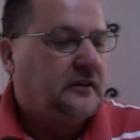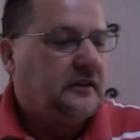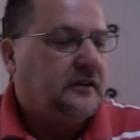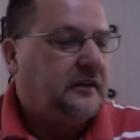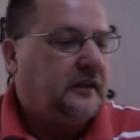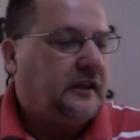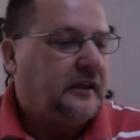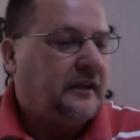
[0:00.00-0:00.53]

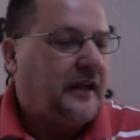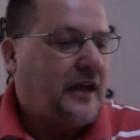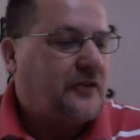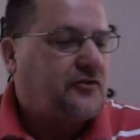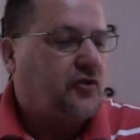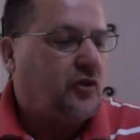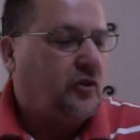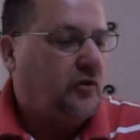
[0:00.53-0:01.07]

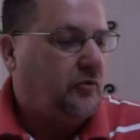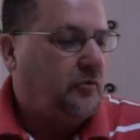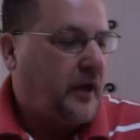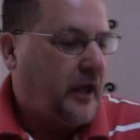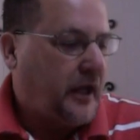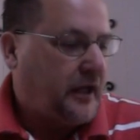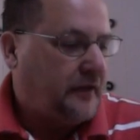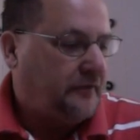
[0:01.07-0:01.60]
natural
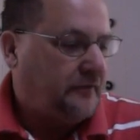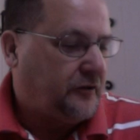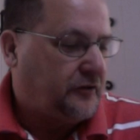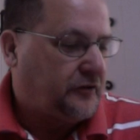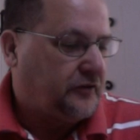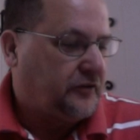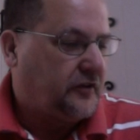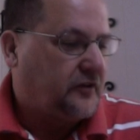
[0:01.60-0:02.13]
man
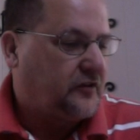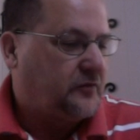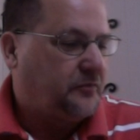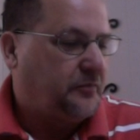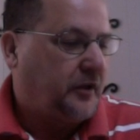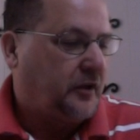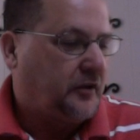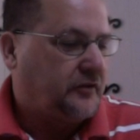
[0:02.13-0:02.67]
versus the
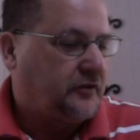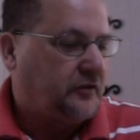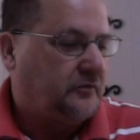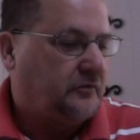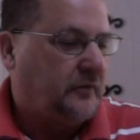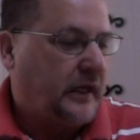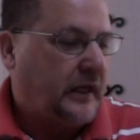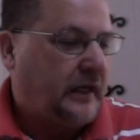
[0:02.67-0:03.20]
spiritual
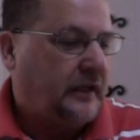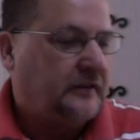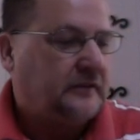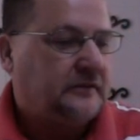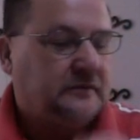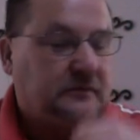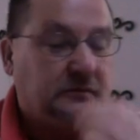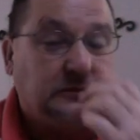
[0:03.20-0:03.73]
man,
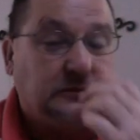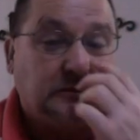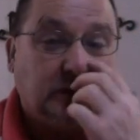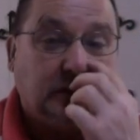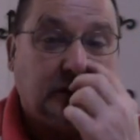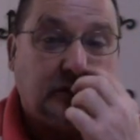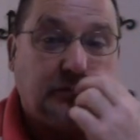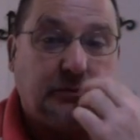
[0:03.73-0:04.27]

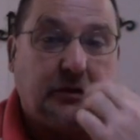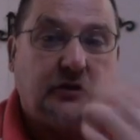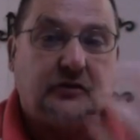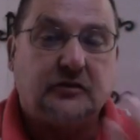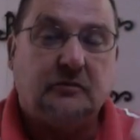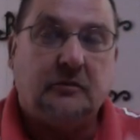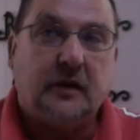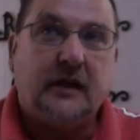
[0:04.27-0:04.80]
and the
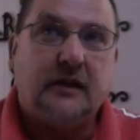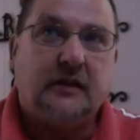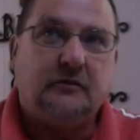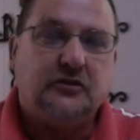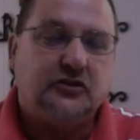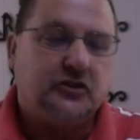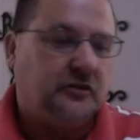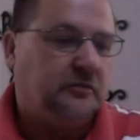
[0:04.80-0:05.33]
spiritual man that
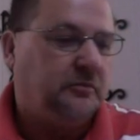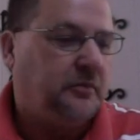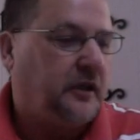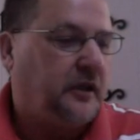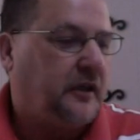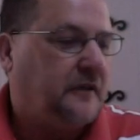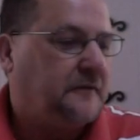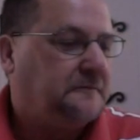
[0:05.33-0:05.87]
we should
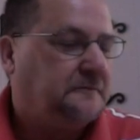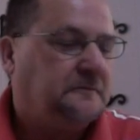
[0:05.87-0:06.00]
be.